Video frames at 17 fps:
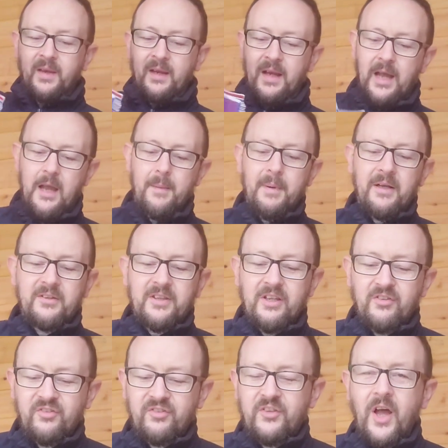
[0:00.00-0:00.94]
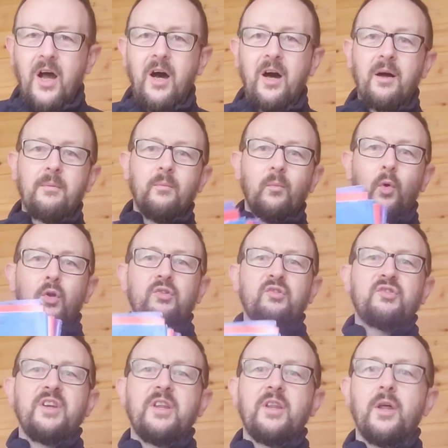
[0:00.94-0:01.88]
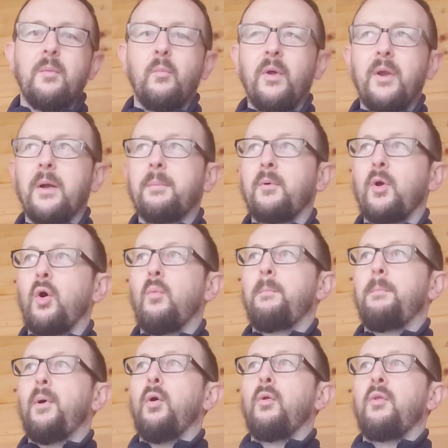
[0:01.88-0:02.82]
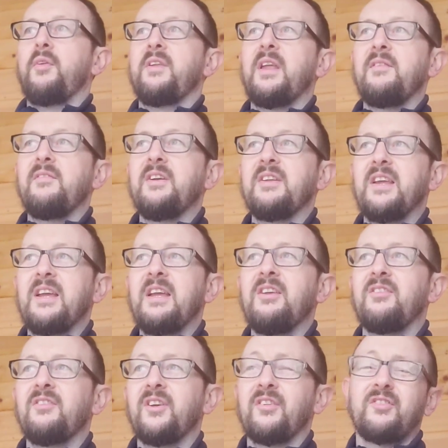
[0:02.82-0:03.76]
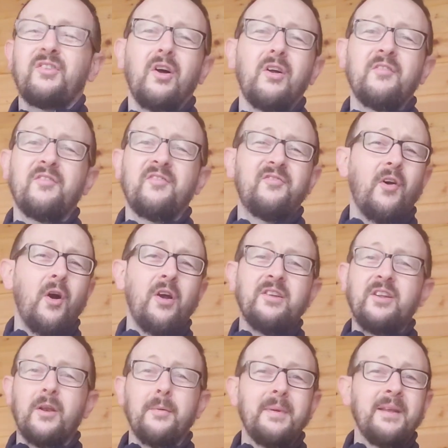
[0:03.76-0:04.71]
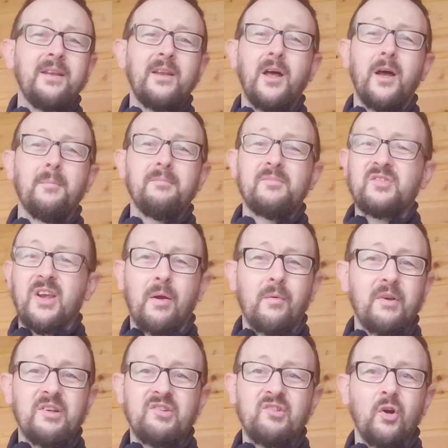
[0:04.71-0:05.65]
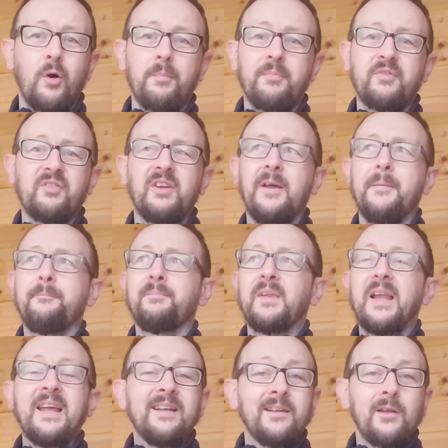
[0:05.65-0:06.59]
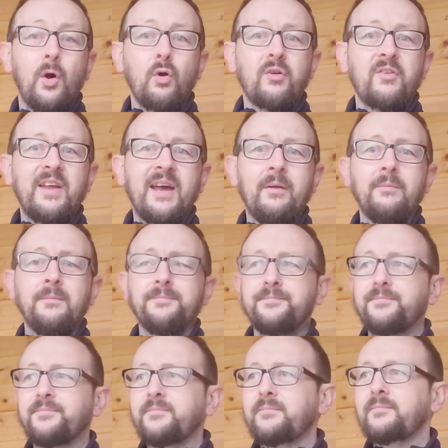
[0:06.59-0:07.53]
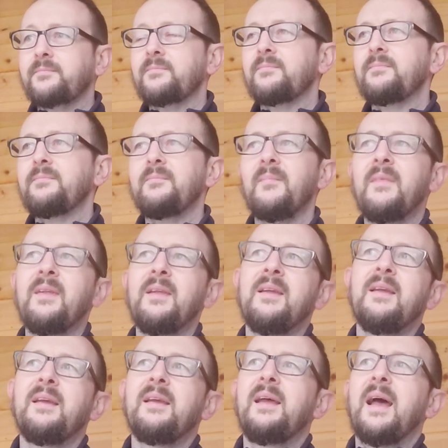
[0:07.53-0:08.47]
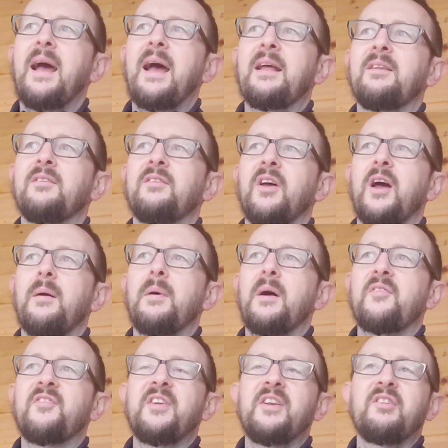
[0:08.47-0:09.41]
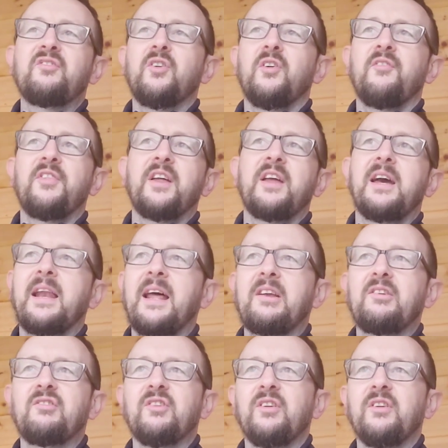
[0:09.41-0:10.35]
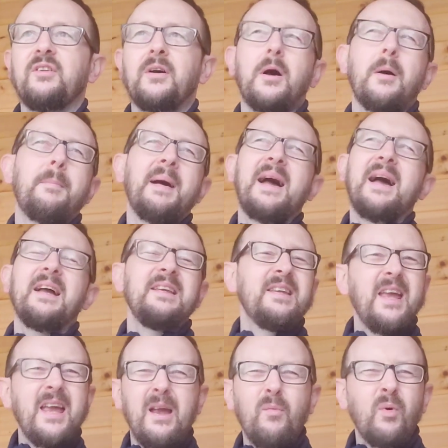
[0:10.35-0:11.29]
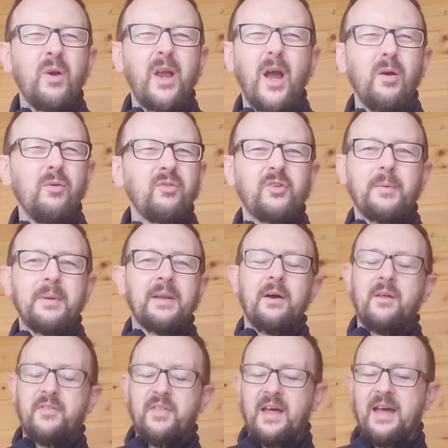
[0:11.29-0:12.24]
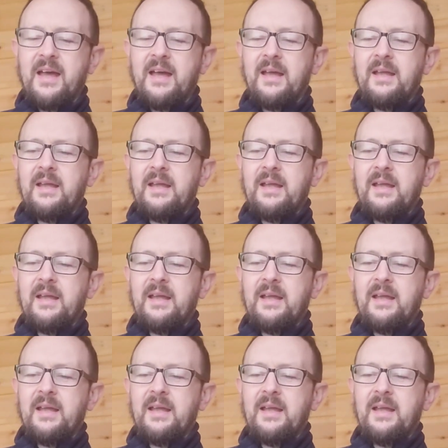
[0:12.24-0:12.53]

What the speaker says: I did start watching them when I got bought the DVDs. I started finding them in charity shops in lockdown. And I finished off the collection about a year ago, something like that.